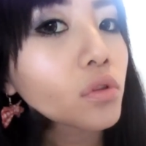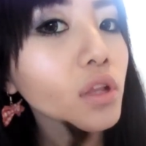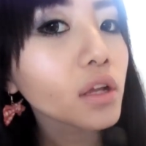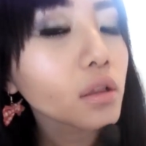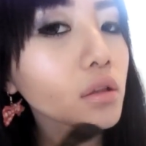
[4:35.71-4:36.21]

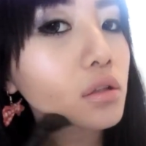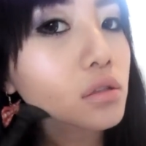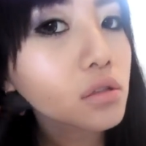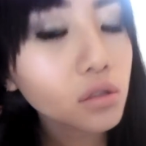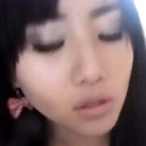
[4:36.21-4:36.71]
like
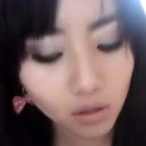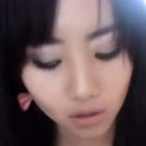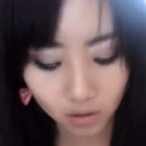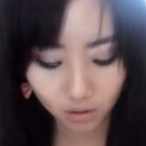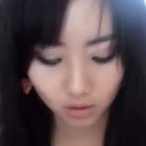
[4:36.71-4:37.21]
this.
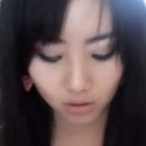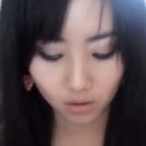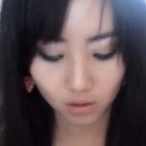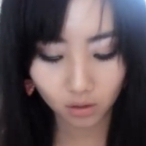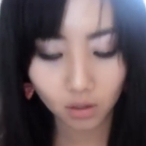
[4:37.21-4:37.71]

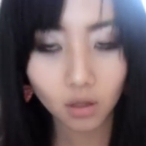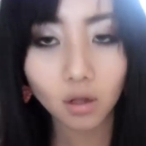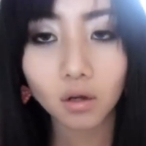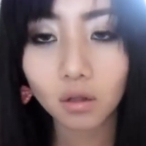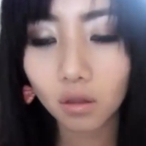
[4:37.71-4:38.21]

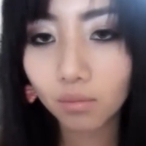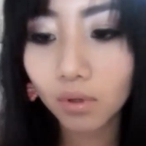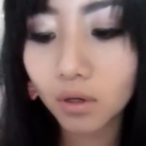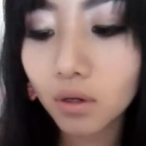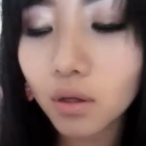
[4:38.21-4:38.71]
Another
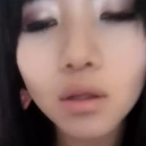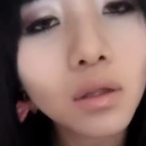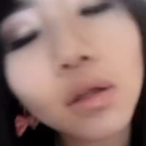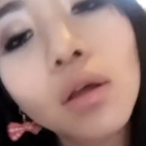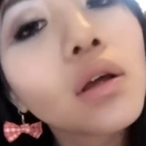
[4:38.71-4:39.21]
one.
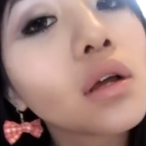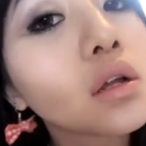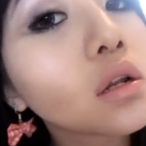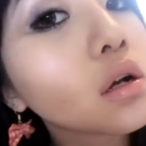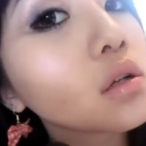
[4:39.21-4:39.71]

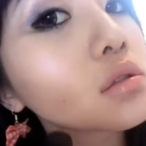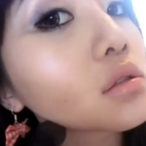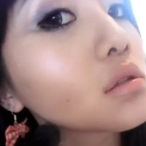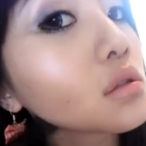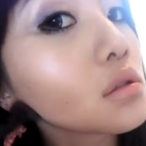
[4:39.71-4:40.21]

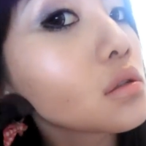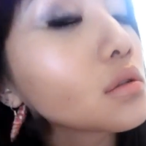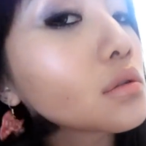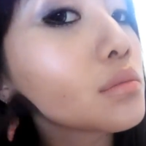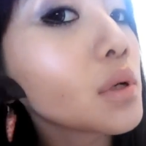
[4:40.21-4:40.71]
Also
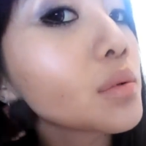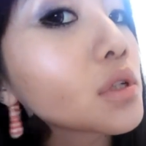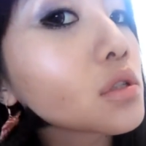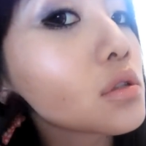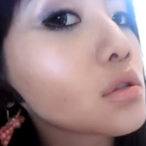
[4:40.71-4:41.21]
remember
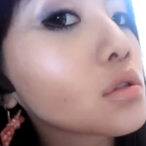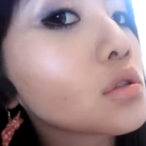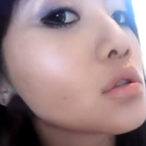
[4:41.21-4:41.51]
to